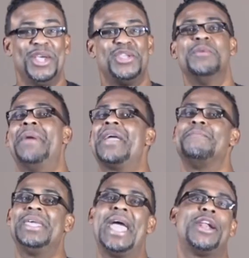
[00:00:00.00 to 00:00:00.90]
You
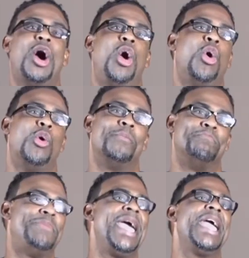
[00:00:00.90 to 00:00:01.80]
might be at
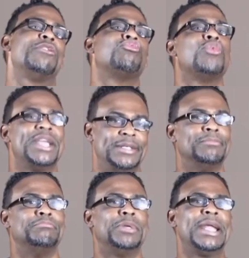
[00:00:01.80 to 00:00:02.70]
home
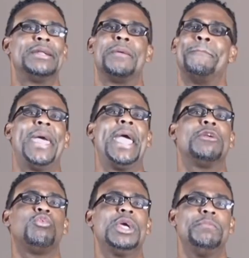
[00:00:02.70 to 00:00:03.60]
bedridden, but in a
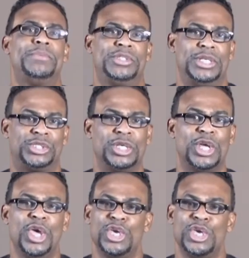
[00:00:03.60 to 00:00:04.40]
bedridden position,